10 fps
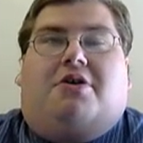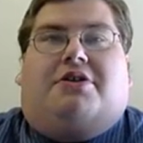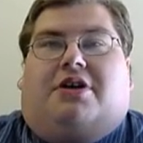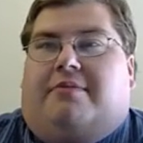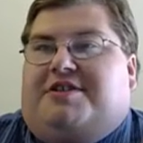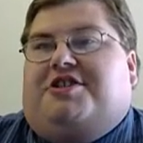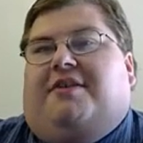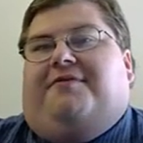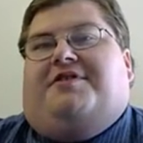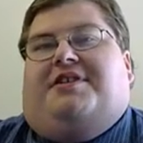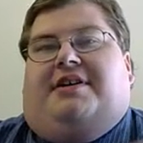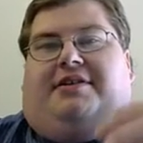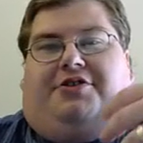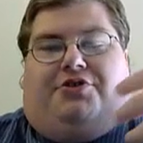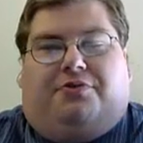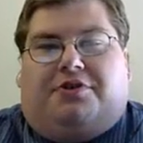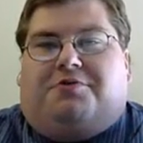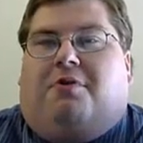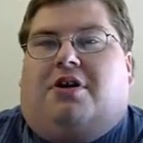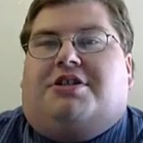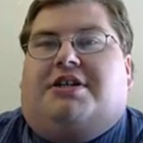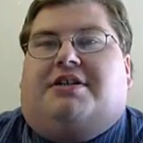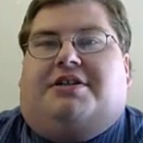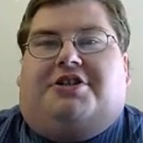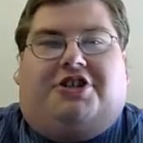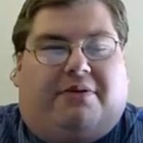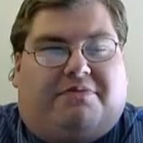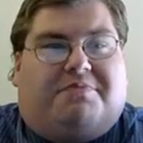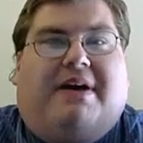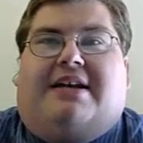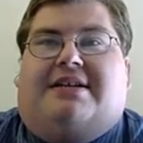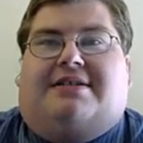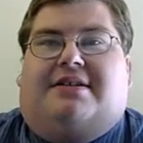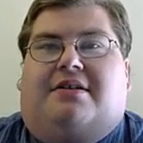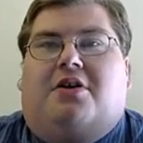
Thomas Jefferson, George Washington, James Madison.